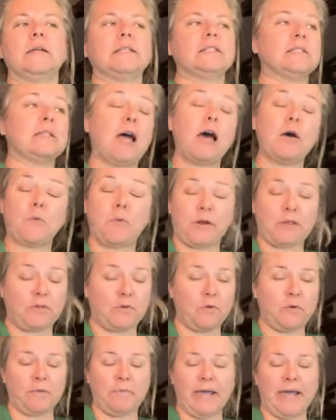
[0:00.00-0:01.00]
It's not
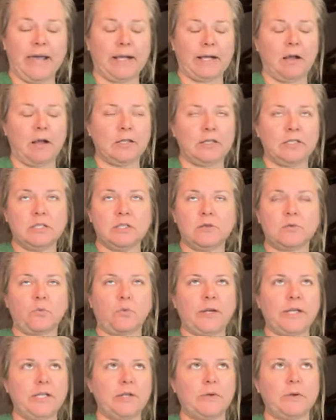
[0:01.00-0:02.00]
worth going back and
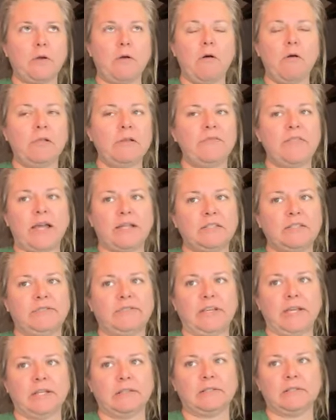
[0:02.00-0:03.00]
redoing all of that to
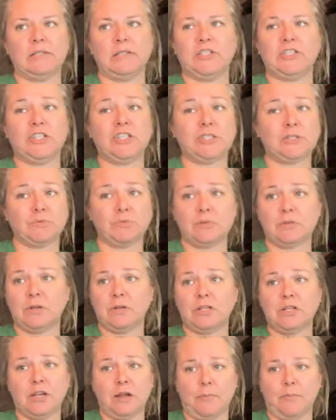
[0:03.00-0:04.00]
fix. It's just
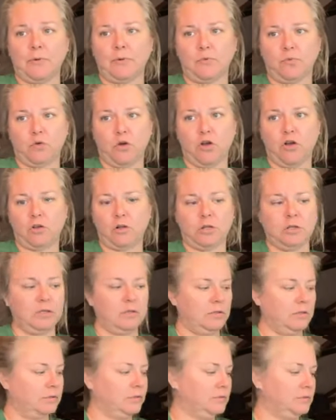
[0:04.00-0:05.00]
numbered wrong.
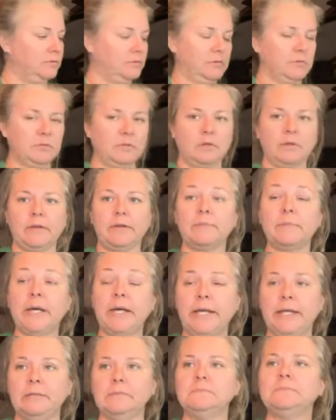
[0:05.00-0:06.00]

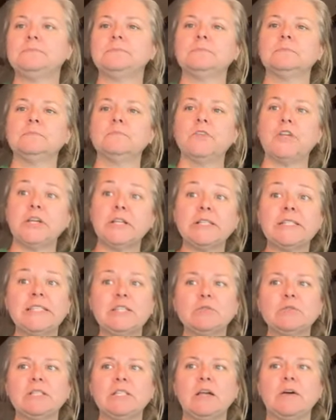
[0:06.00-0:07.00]
But you can
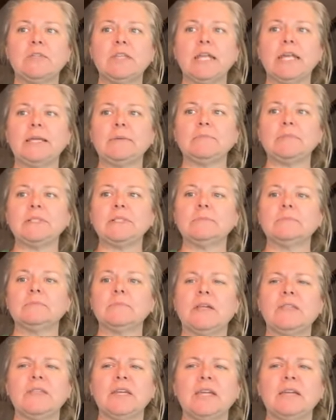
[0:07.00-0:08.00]
still see all the names,
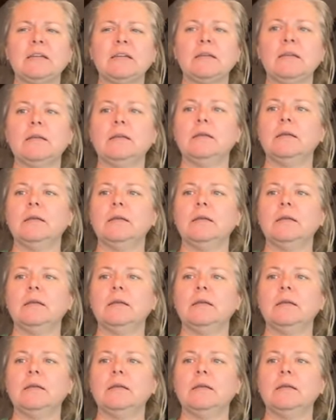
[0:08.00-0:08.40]
I think.